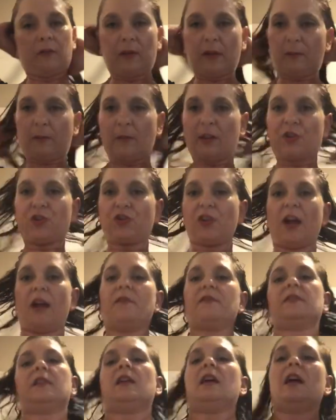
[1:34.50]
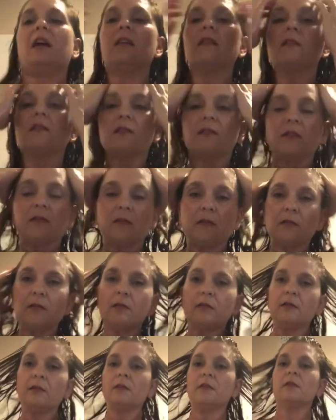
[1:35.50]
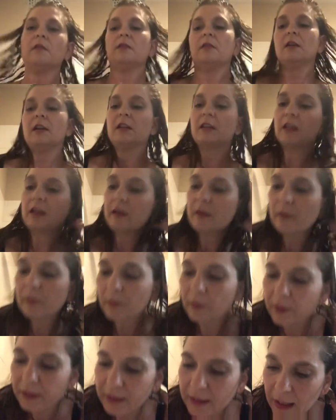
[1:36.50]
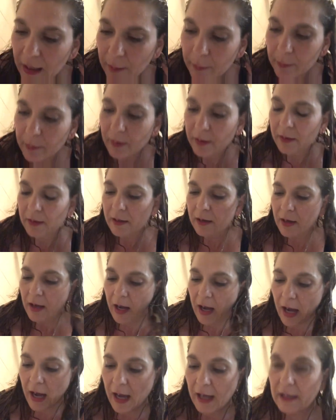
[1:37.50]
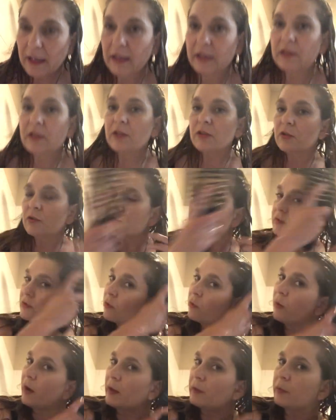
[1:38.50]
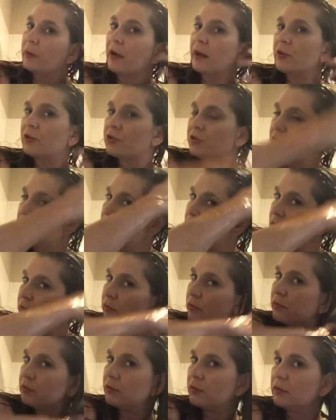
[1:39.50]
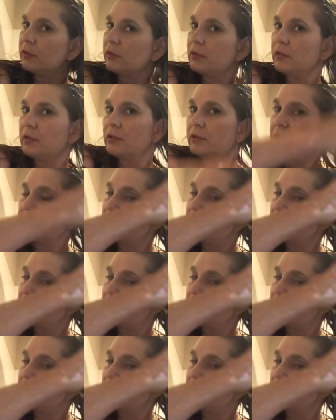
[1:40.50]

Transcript: mid-shaft to ends, and then I'm going to work it up. I like to use a wet brush to